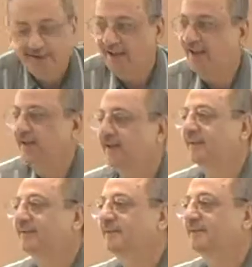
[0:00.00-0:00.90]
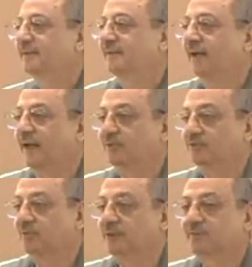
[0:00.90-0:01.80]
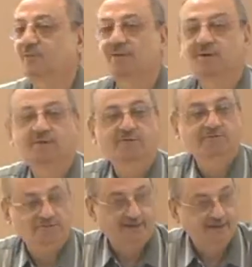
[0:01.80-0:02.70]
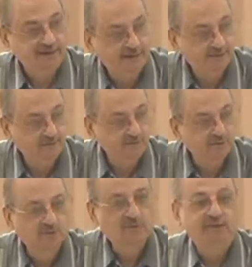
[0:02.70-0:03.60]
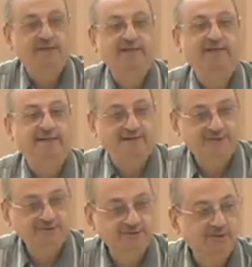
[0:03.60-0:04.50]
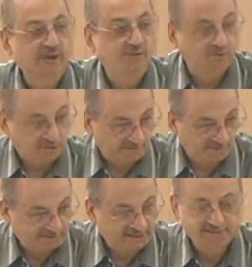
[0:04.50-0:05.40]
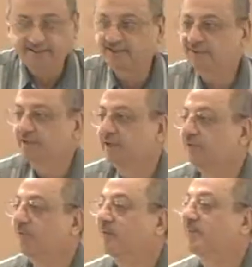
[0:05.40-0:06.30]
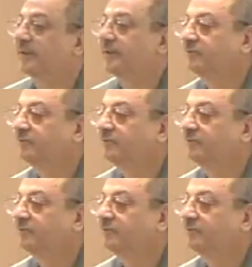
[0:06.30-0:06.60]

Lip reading: And al-jumlatul fi'liyatu, in English, verbal sentence will begin